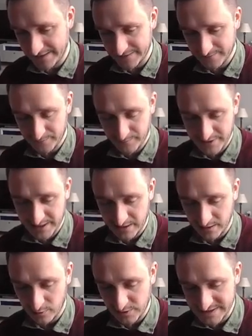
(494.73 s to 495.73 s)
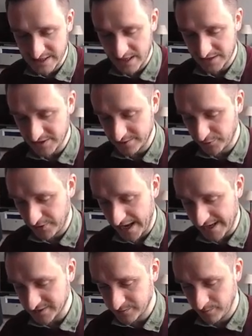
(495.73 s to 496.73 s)
medical research,
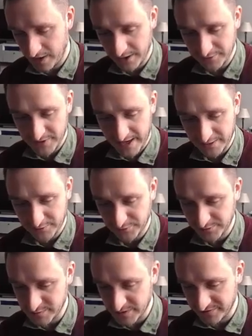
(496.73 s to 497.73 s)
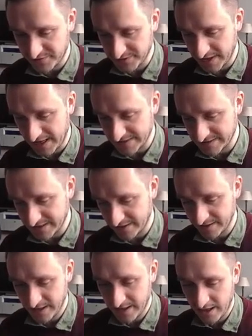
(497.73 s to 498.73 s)
education, biotech, tourism,
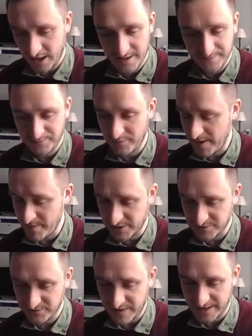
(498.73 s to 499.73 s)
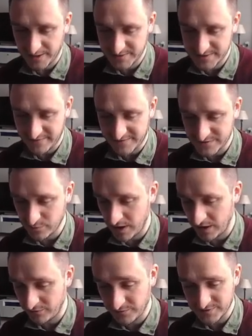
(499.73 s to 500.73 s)
advertising, a bunch of other stuff as
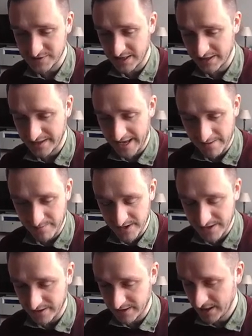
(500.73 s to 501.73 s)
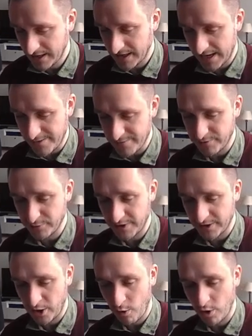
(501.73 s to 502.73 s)
well, of course, like gaming. You
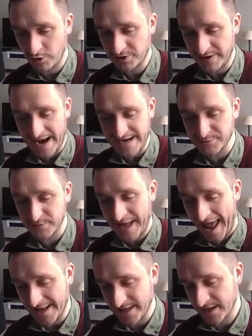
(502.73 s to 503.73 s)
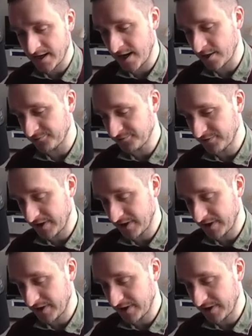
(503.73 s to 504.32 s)
can go on here. Actually any kind of